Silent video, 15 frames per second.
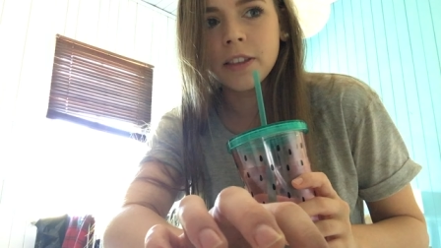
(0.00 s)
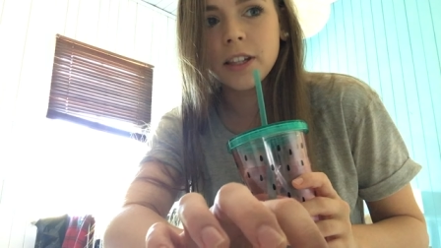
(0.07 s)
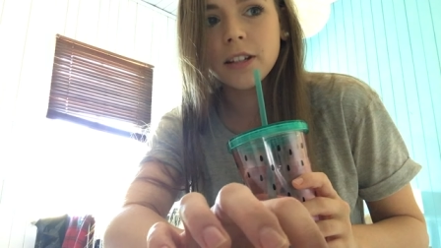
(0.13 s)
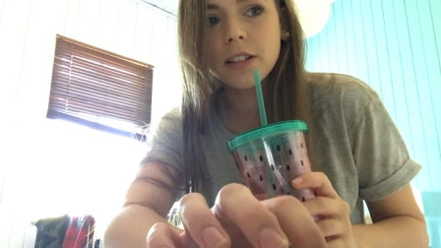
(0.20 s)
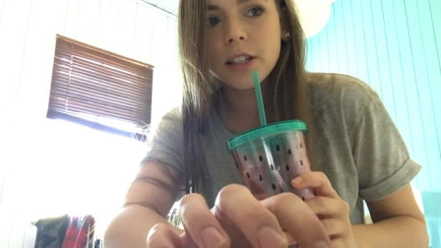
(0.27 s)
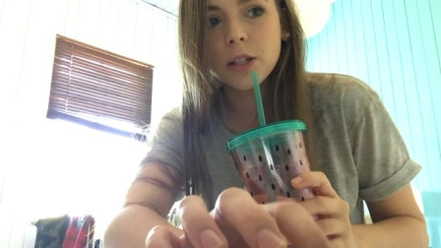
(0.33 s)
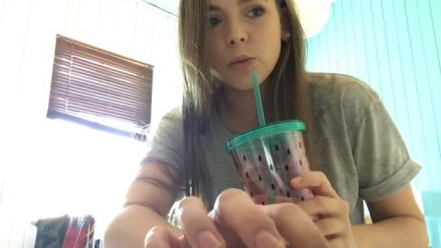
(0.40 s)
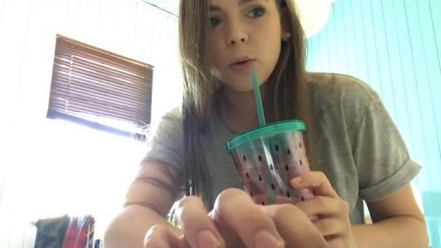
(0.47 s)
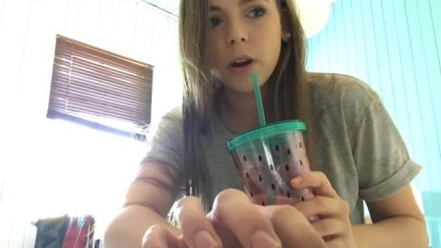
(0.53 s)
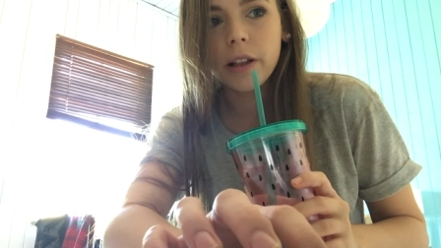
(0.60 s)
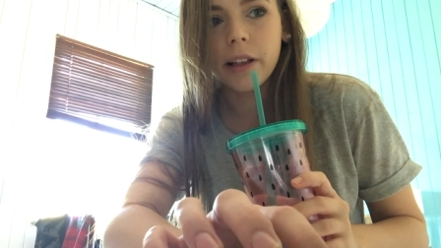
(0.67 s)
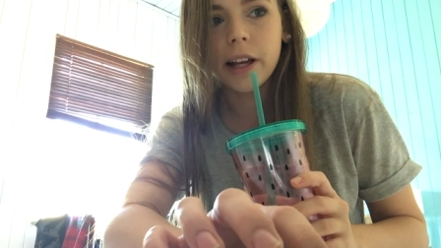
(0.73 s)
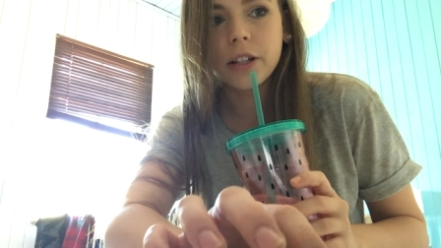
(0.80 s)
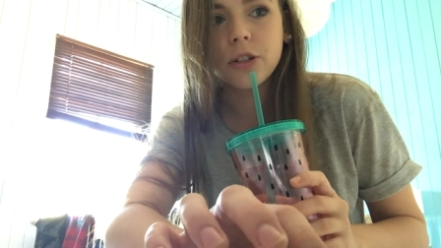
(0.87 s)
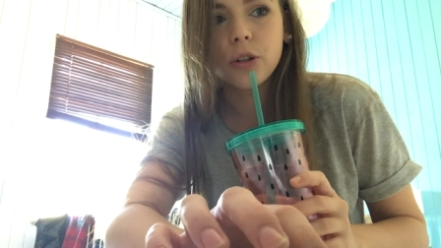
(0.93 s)
This is what I
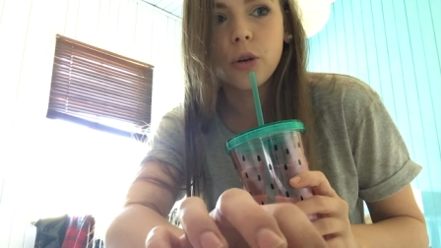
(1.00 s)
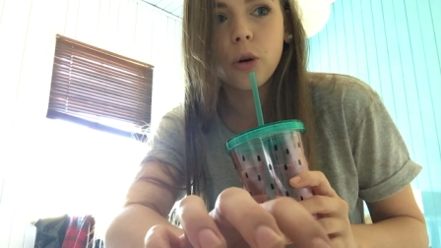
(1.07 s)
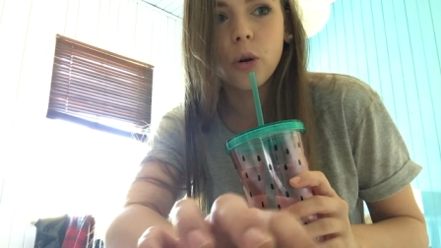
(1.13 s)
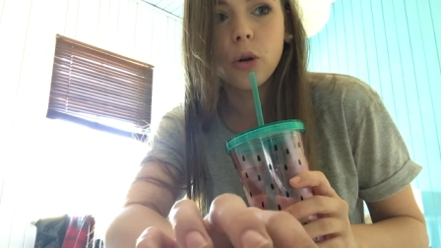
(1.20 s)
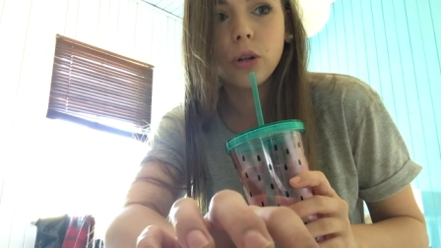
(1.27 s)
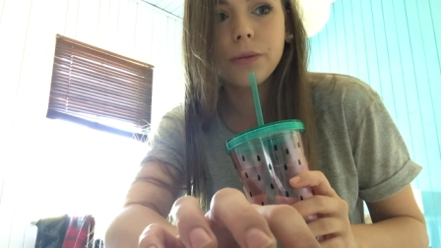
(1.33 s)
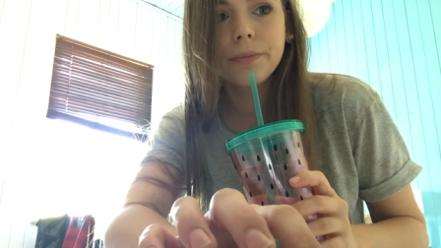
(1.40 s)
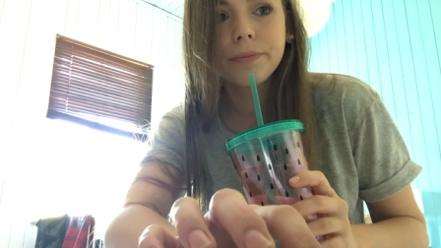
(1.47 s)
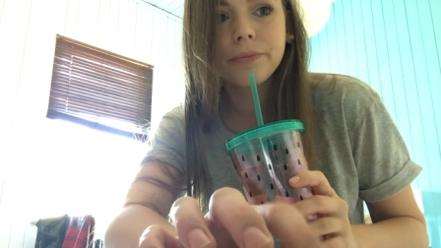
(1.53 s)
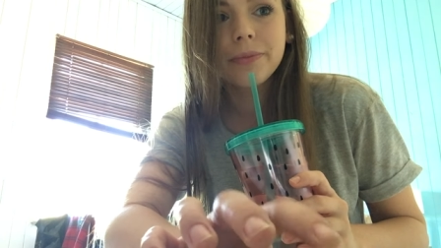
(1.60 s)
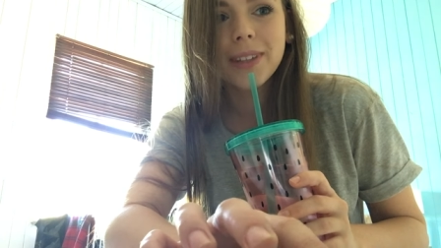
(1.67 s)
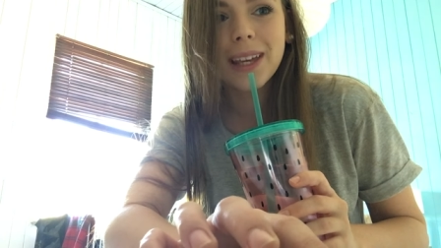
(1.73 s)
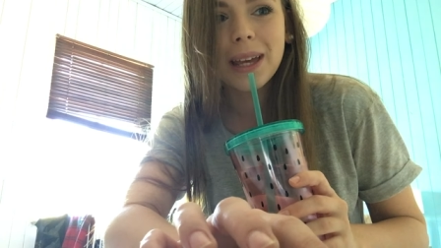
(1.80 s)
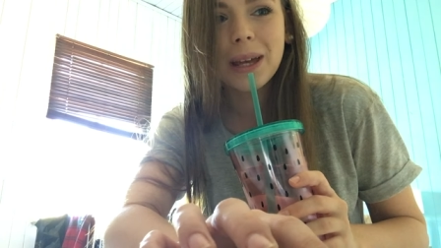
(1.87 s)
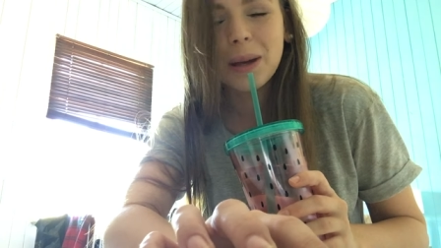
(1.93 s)
like to call
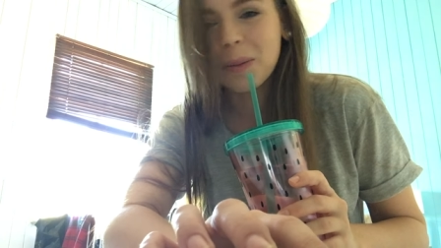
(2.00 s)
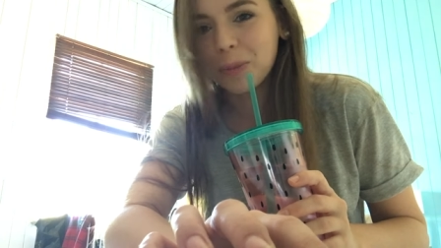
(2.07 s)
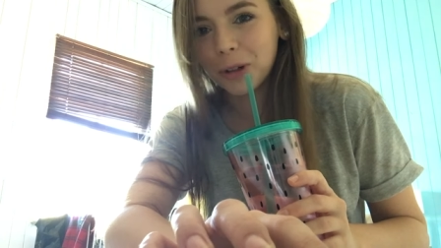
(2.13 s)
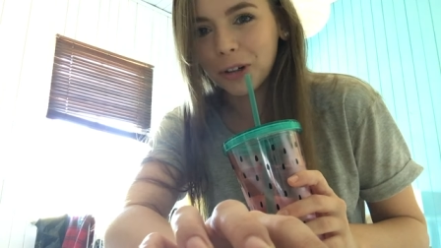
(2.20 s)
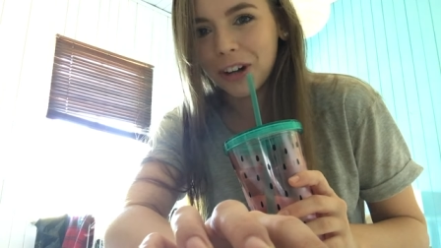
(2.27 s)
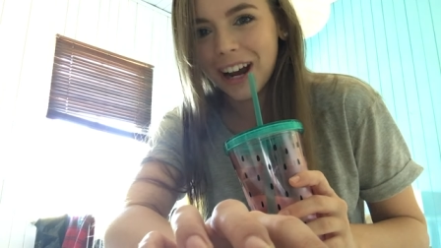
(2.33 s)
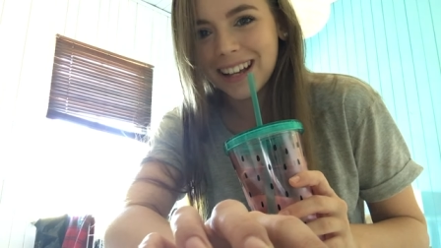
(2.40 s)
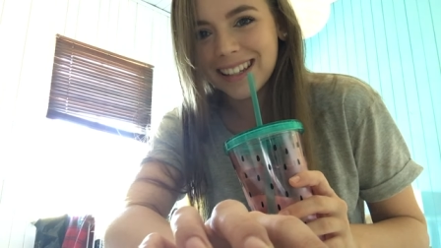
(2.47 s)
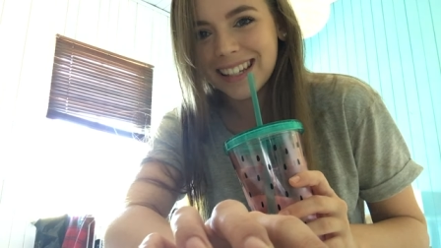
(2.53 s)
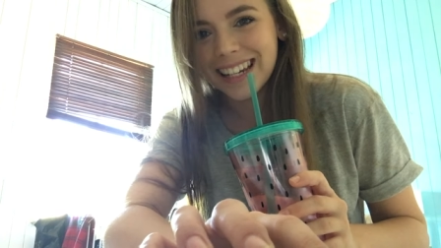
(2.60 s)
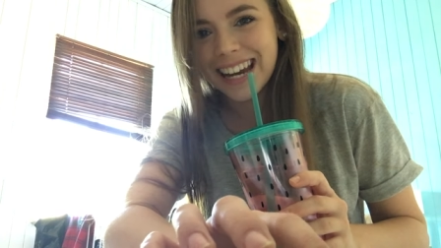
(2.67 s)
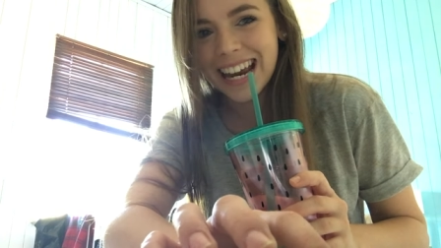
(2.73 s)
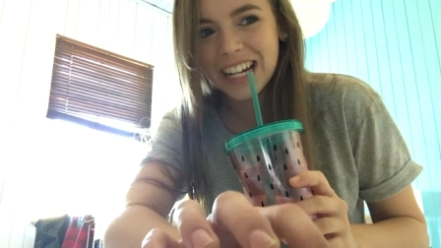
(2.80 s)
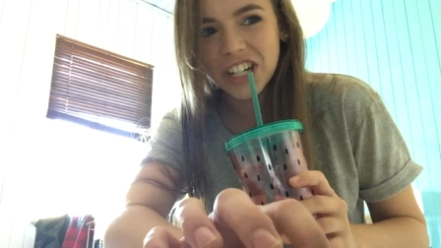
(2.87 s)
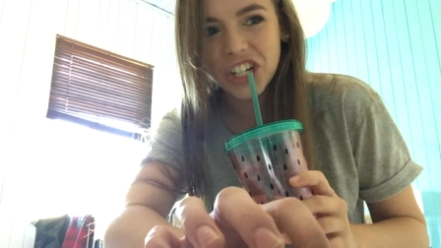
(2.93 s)

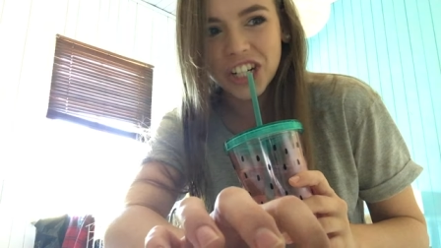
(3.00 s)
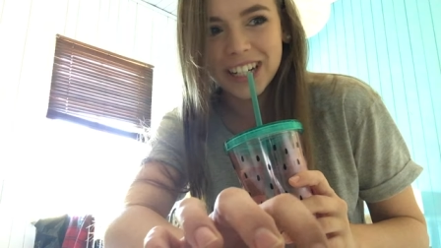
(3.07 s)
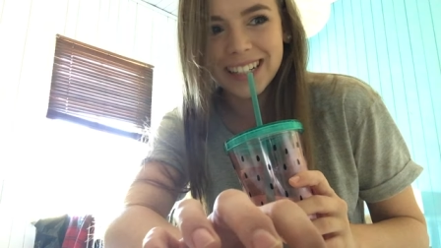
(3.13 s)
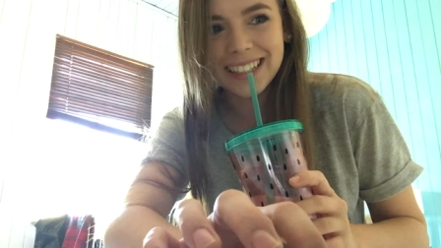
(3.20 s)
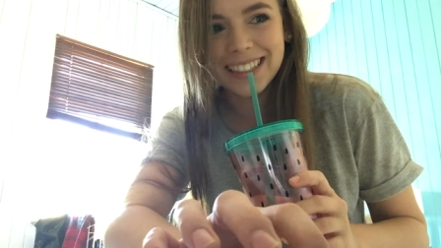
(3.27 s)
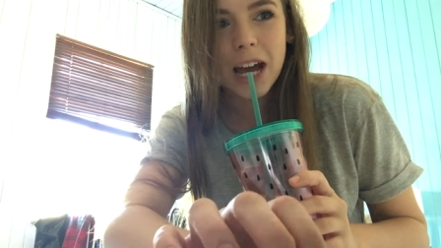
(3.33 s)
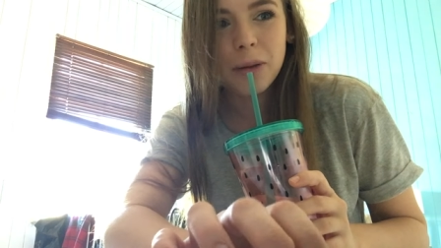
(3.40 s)
procrastination.